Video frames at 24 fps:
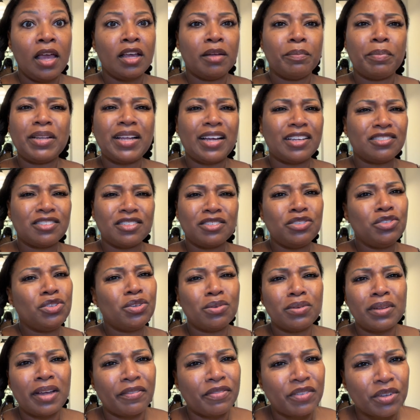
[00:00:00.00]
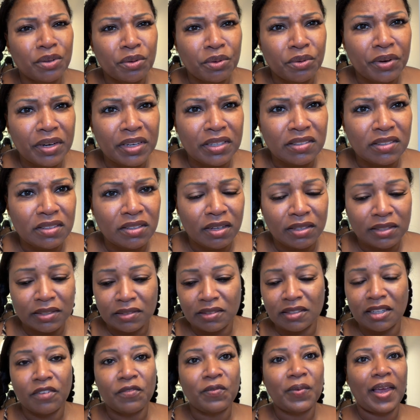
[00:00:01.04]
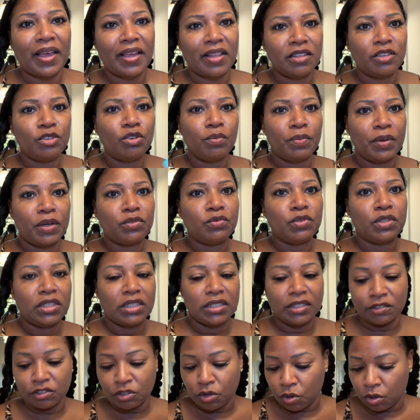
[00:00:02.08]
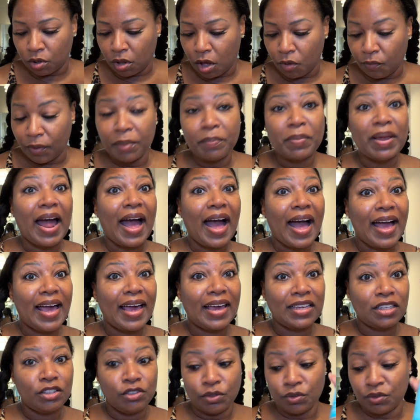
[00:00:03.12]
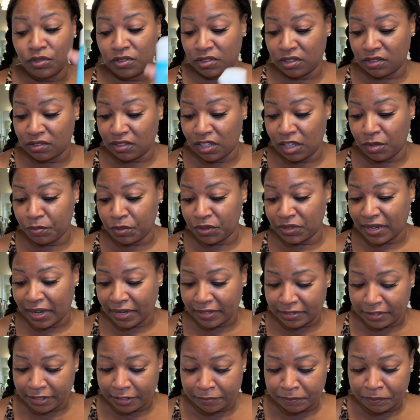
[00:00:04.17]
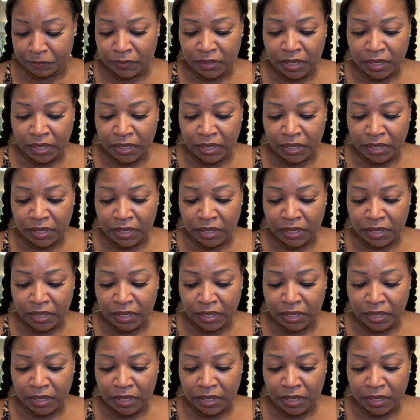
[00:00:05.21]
Plus, you don't have to go crazy on this stuff. Like a little bit really does go a long way, but I use this heat protectant.